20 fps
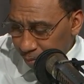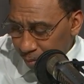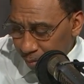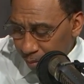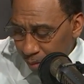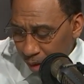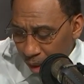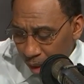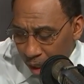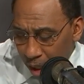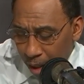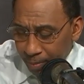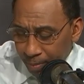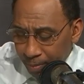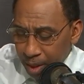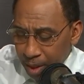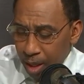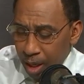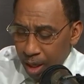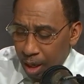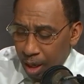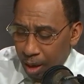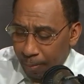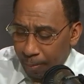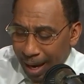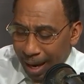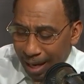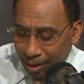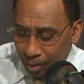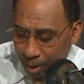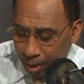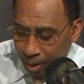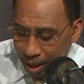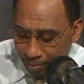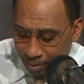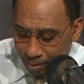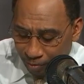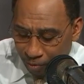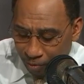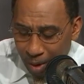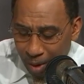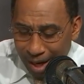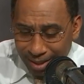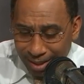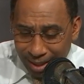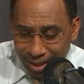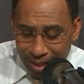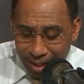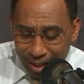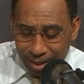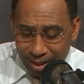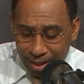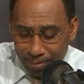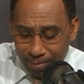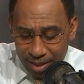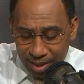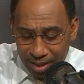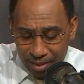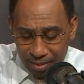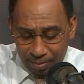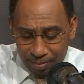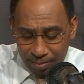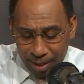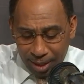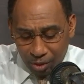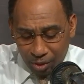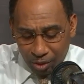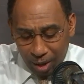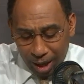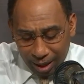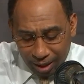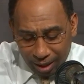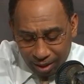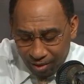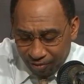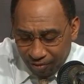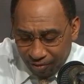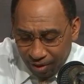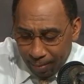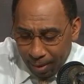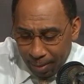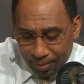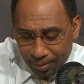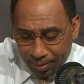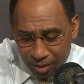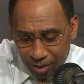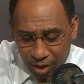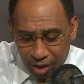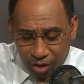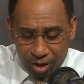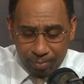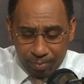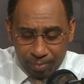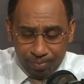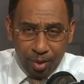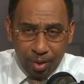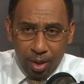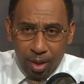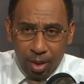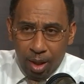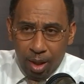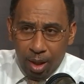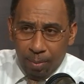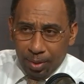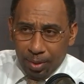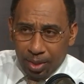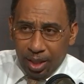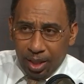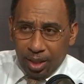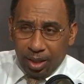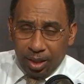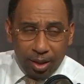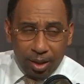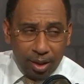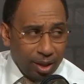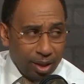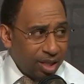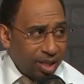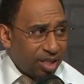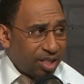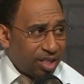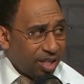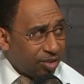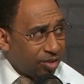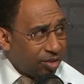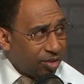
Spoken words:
Oh, by the way, before I say this, let me make sure I clarify my position, particularly the Sixers